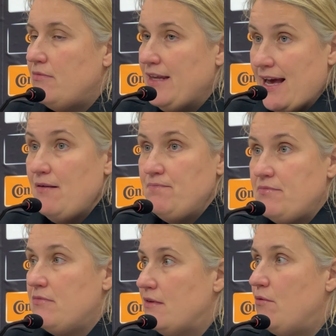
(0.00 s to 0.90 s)
Yeah,
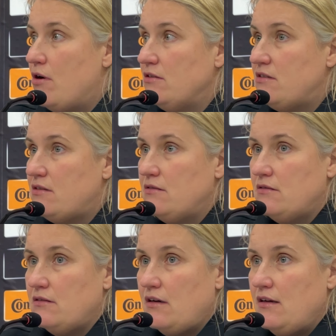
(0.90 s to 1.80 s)
it was.
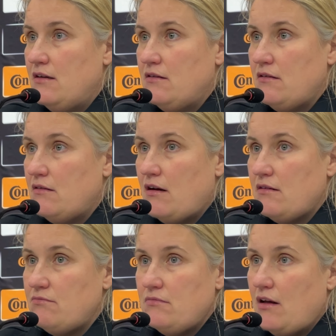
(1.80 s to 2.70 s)
I,
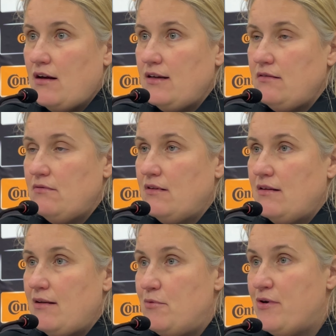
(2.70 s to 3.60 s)
I
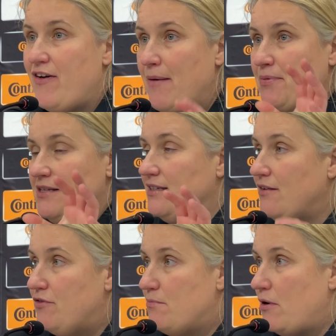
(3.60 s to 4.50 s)
would have happy to
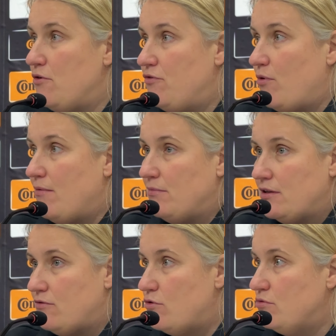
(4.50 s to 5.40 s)
give them both one, but
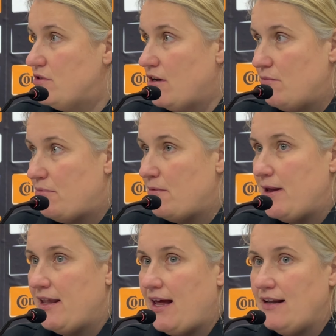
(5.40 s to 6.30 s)
the rules don't
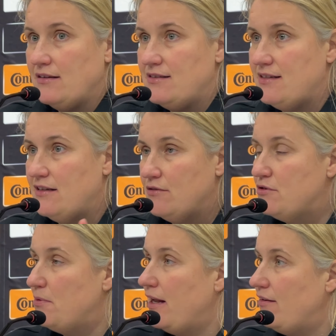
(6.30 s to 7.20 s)
permit that, and I said they'll
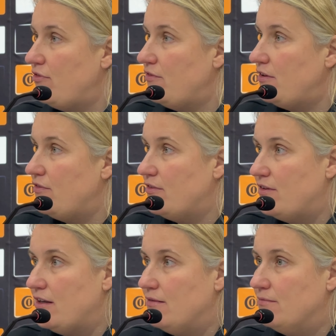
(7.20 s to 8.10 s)
split it 50
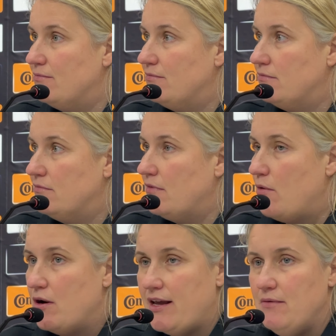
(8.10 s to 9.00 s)
50. I
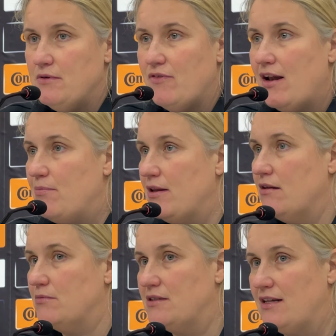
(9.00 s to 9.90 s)
want to keep developing
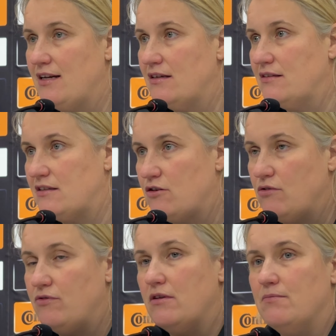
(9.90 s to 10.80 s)
them as leaders. It's good
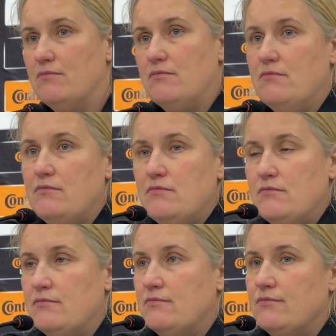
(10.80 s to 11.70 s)
for them.
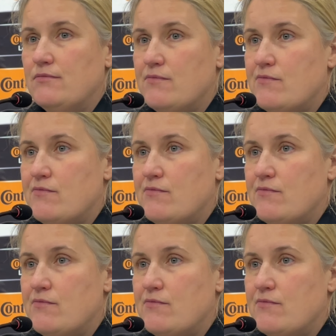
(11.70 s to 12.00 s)
Yeah.